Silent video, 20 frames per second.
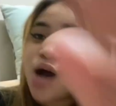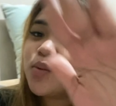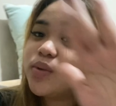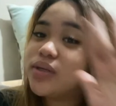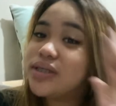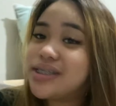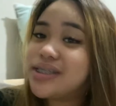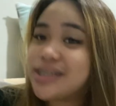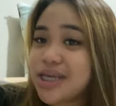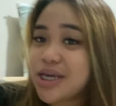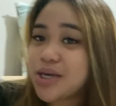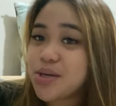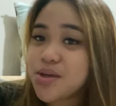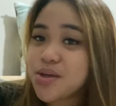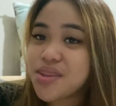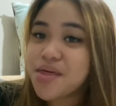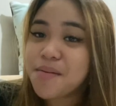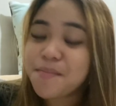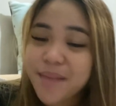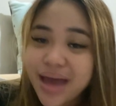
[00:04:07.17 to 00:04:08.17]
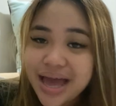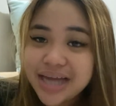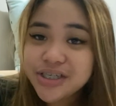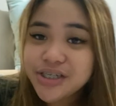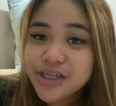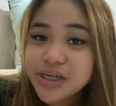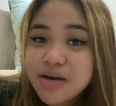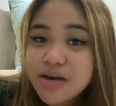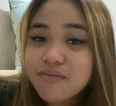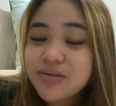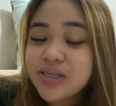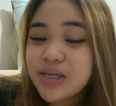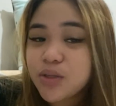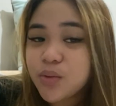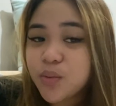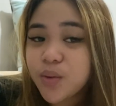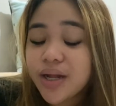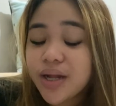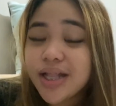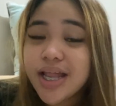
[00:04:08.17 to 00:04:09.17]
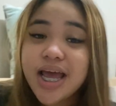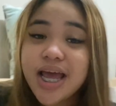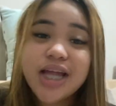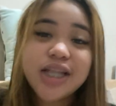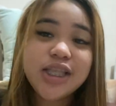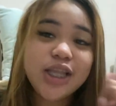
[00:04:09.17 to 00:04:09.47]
will see you the magic of San Juan